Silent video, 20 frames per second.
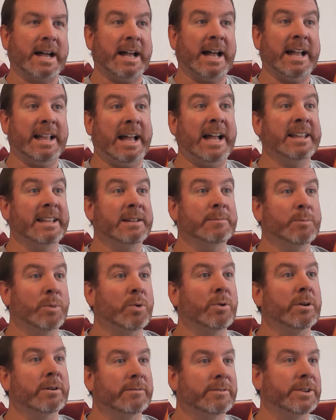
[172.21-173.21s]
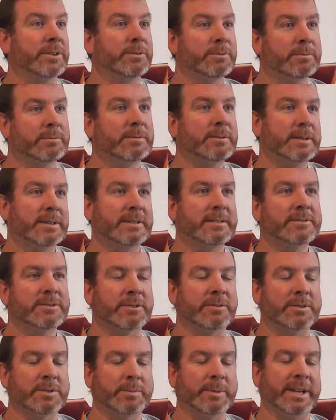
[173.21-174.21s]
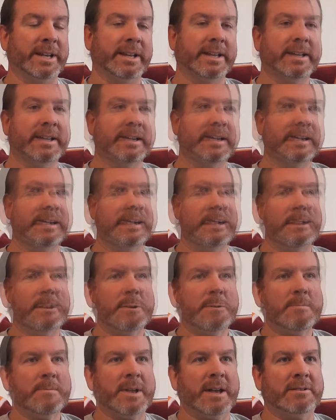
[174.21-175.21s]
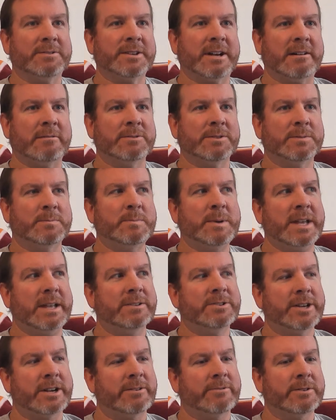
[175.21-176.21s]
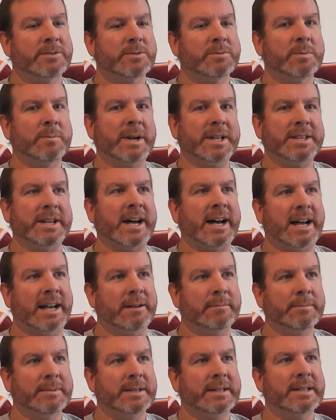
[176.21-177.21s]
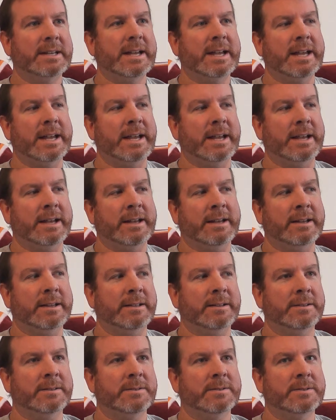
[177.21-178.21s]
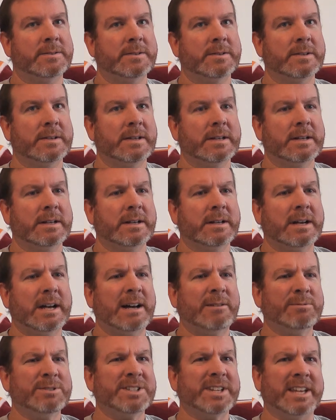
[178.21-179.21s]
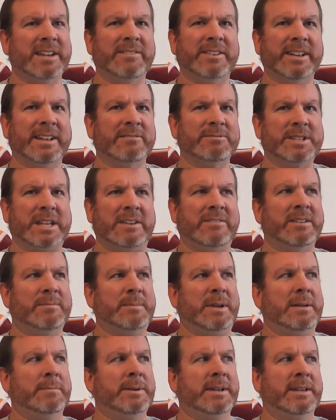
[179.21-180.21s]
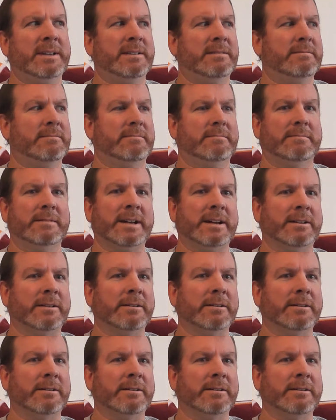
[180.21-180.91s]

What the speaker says: I need more of you, so to speak. You know, so I was being generous with my time, and I was given maybe